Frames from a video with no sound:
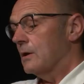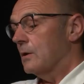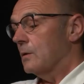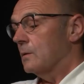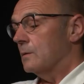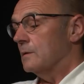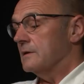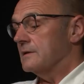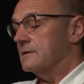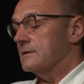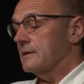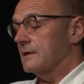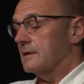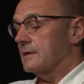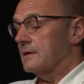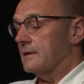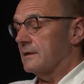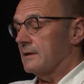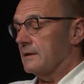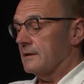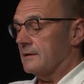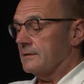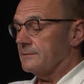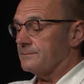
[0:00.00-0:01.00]
was that
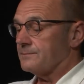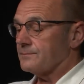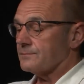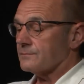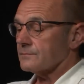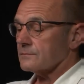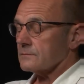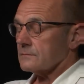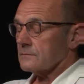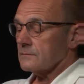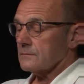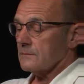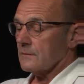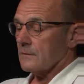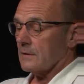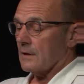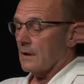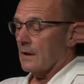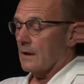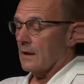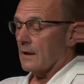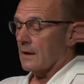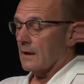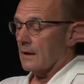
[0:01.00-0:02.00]
the
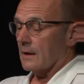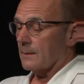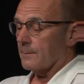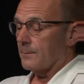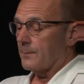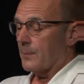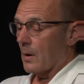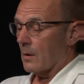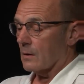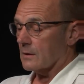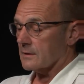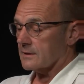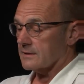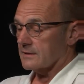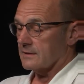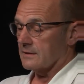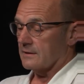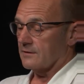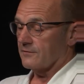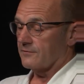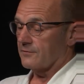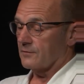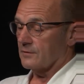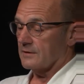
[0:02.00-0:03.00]
policy
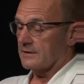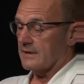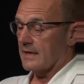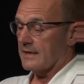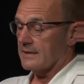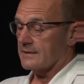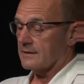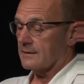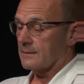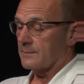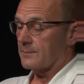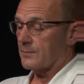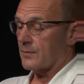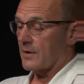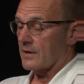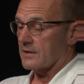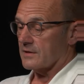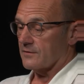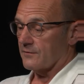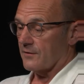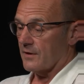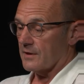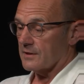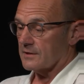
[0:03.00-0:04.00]
for data
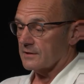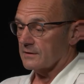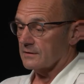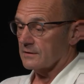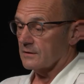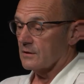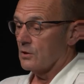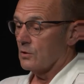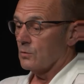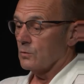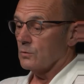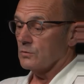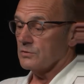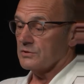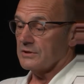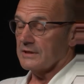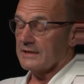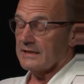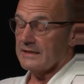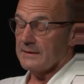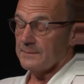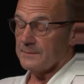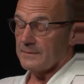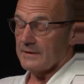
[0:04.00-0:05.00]
preservation was to
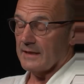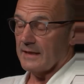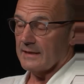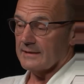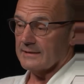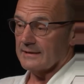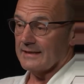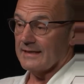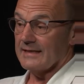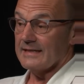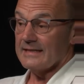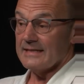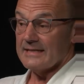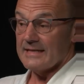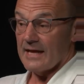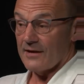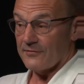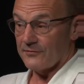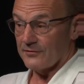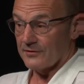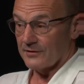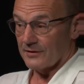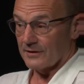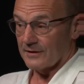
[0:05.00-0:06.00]
keep data
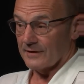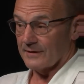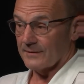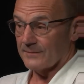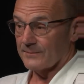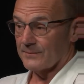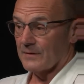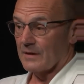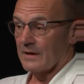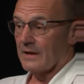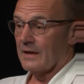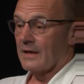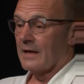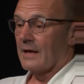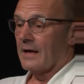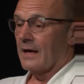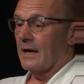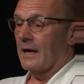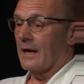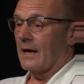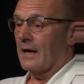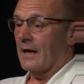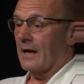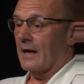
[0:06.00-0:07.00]
indefinitely.
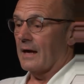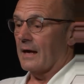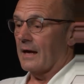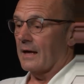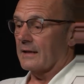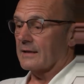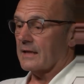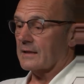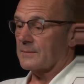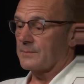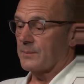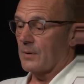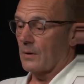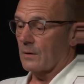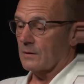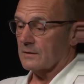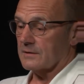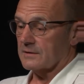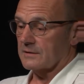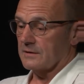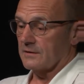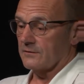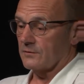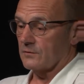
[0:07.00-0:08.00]
And that
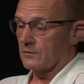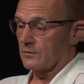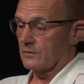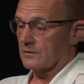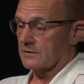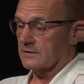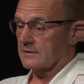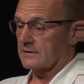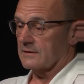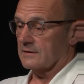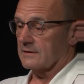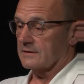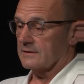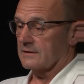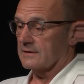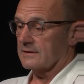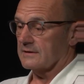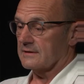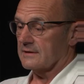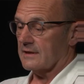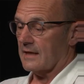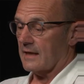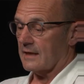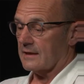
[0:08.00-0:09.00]
policy, of course, is
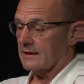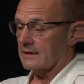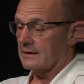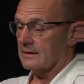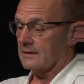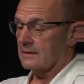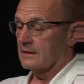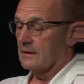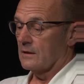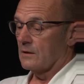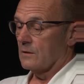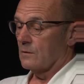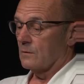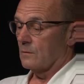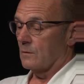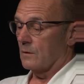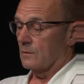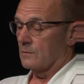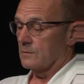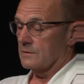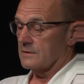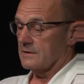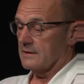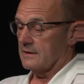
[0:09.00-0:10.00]
exactly what
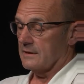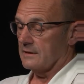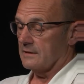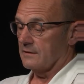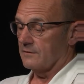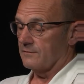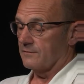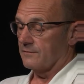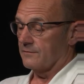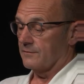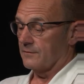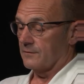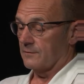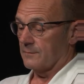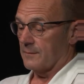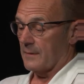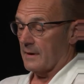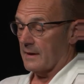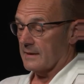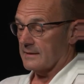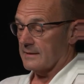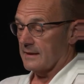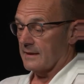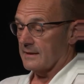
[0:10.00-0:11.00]
was needed for
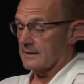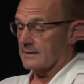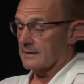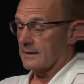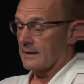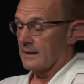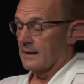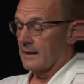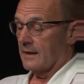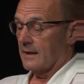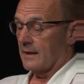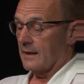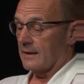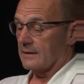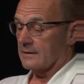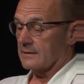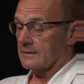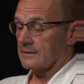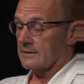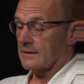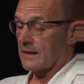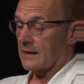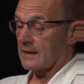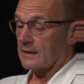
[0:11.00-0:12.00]
my data and
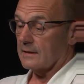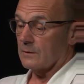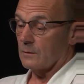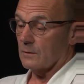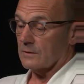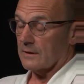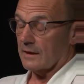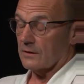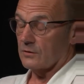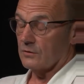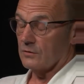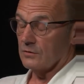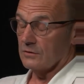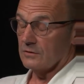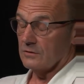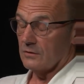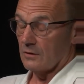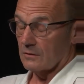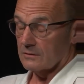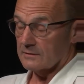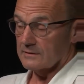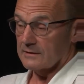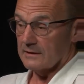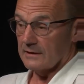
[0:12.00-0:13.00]
exactly what I could
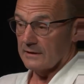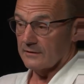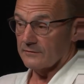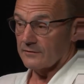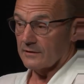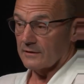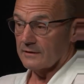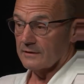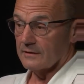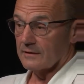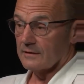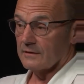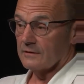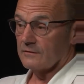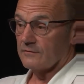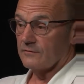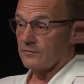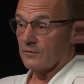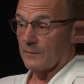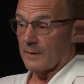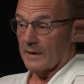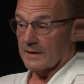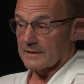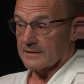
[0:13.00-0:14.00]
not deliver
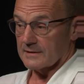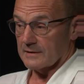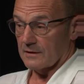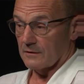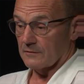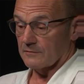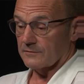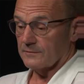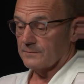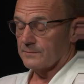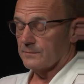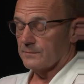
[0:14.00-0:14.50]
for myself.